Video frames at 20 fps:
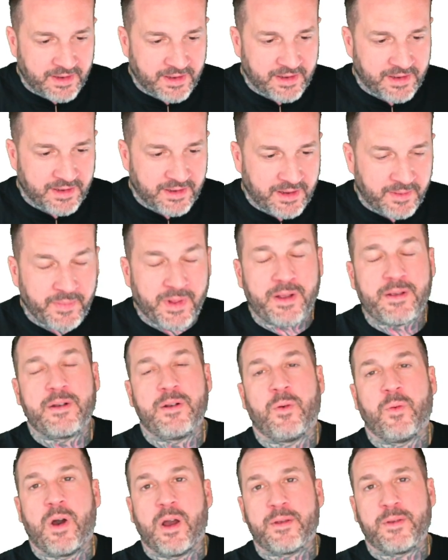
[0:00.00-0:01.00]
Uh, I'm not
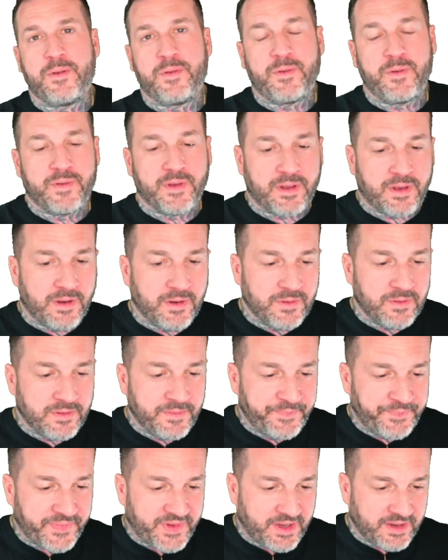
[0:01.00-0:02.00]
going to walk you through the
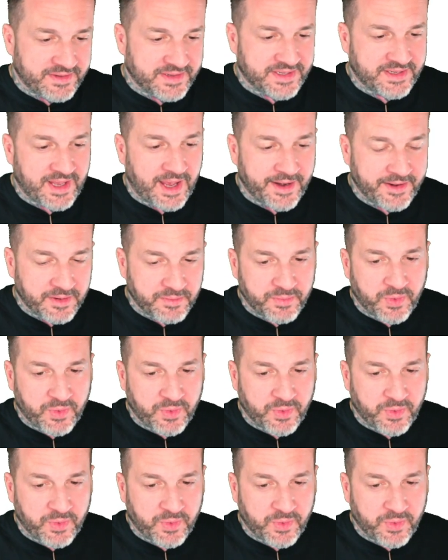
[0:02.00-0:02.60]
code because it's kind